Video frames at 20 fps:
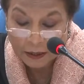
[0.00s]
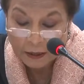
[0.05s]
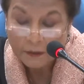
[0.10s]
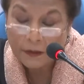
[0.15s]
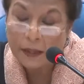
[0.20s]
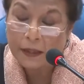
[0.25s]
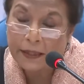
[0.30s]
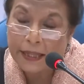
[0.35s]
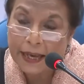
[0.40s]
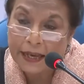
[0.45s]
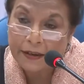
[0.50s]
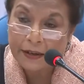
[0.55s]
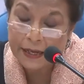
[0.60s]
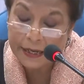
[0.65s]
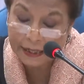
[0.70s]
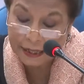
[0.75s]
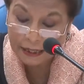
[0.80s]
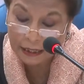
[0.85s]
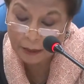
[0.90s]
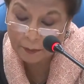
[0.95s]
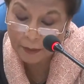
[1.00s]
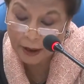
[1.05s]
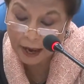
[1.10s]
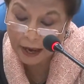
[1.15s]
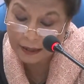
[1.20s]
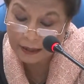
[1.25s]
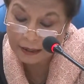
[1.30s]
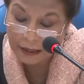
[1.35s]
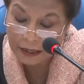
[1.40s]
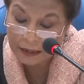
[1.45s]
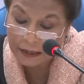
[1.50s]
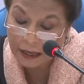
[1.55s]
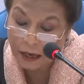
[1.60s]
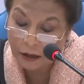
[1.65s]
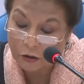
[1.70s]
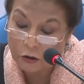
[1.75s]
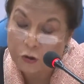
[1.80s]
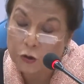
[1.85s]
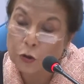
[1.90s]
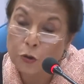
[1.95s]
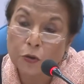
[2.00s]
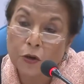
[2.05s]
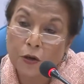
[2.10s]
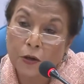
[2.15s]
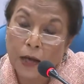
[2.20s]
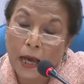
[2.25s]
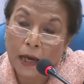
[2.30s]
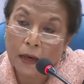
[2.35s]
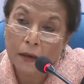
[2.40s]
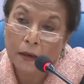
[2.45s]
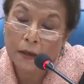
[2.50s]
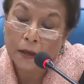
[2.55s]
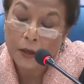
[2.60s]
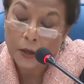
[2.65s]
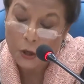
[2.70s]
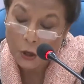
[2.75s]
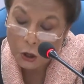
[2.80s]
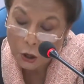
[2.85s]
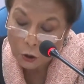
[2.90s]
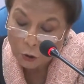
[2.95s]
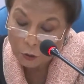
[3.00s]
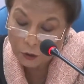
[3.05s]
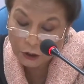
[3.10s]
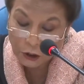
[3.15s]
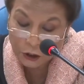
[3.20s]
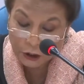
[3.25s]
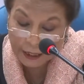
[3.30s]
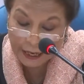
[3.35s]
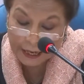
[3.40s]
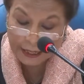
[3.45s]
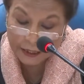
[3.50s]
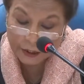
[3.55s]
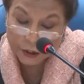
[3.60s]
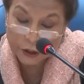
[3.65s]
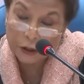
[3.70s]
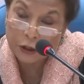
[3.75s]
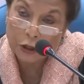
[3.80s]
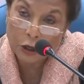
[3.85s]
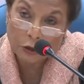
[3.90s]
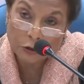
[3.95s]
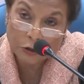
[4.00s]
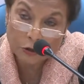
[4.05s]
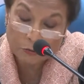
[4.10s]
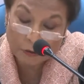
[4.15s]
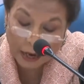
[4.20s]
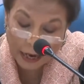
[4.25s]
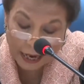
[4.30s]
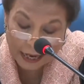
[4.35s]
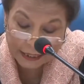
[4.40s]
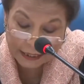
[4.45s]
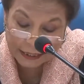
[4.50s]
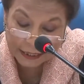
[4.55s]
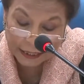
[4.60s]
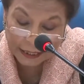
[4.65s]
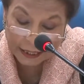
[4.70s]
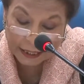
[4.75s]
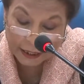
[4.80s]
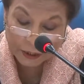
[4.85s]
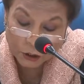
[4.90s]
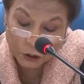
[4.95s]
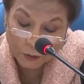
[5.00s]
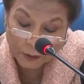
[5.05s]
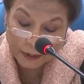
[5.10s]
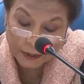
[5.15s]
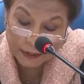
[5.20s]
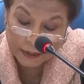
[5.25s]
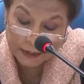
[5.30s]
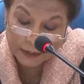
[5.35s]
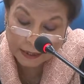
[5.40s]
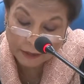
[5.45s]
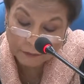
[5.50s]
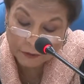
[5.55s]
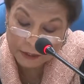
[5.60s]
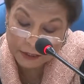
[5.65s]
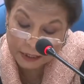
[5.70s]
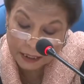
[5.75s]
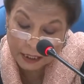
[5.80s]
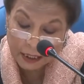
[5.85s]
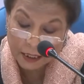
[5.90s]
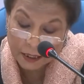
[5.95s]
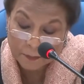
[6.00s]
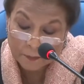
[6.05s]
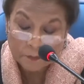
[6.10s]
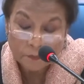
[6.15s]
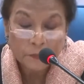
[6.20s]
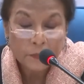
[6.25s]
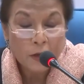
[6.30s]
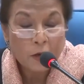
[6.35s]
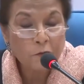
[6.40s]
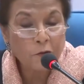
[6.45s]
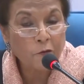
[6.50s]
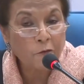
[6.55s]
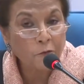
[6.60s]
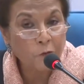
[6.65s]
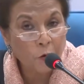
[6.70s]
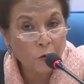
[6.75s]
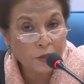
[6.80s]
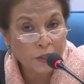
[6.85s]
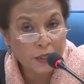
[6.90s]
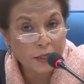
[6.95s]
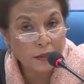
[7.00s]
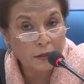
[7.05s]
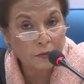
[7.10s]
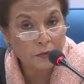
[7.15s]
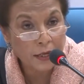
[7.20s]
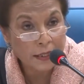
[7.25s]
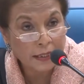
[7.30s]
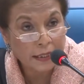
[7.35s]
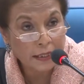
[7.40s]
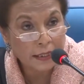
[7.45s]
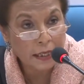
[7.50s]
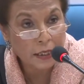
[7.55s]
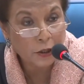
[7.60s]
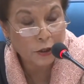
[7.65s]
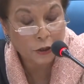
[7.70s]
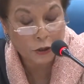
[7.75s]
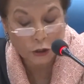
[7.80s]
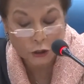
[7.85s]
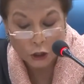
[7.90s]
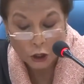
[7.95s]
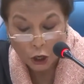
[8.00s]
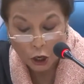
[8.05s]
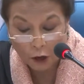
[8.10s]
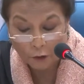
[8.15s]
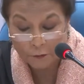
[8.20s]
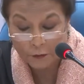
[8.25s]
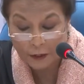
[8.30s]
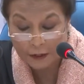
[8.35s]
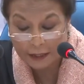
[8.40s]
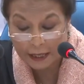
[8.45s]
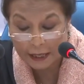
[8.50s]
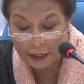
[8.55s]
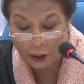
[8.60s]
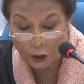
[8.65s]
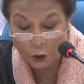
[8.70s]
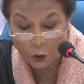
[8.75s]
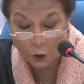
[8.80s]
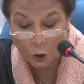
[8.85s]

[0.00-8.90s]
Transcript: the Tehreek-e-Labbaik Ya Rasulullah, which gained notoriety in 2017 for forcing the resignation of the then